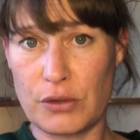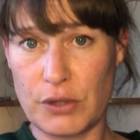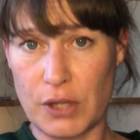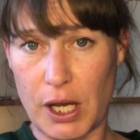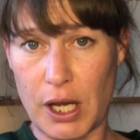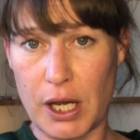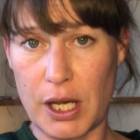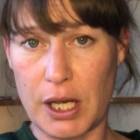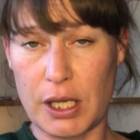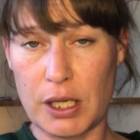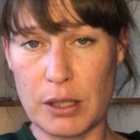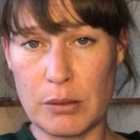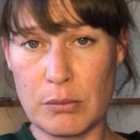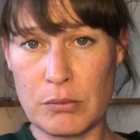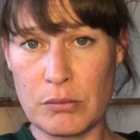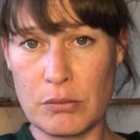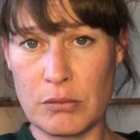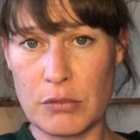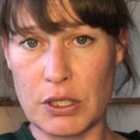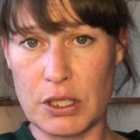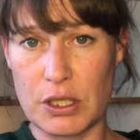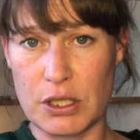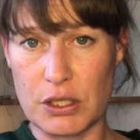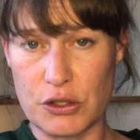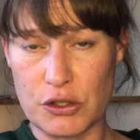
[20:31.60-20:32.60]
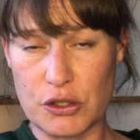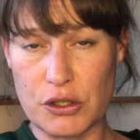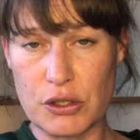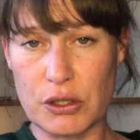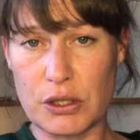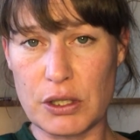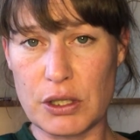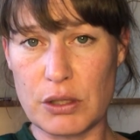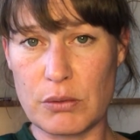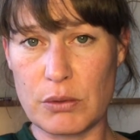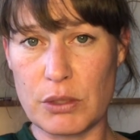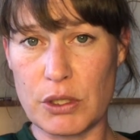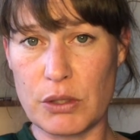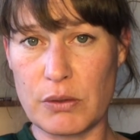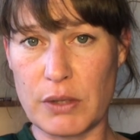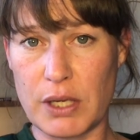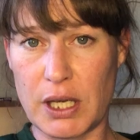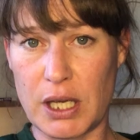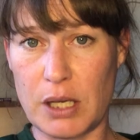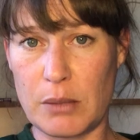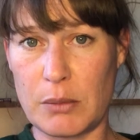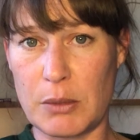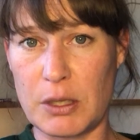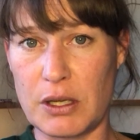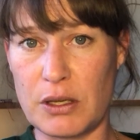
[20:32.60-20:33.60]
time initially when you
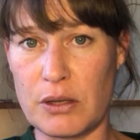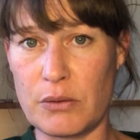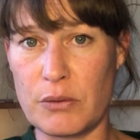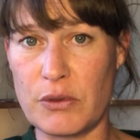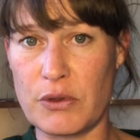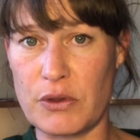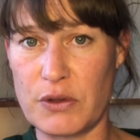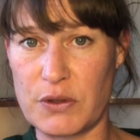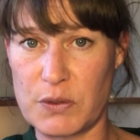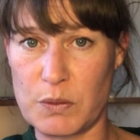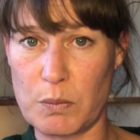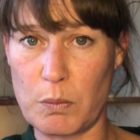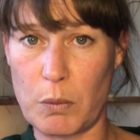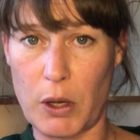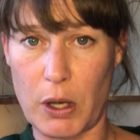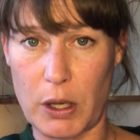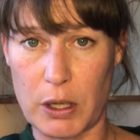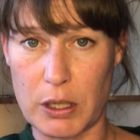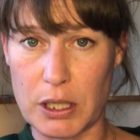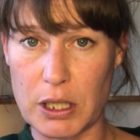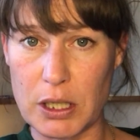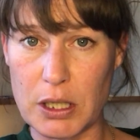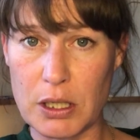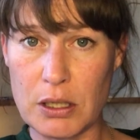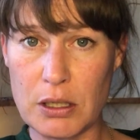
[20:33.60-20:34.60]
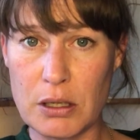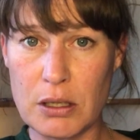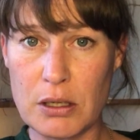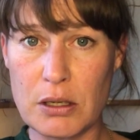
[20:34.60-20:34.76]
came in this body,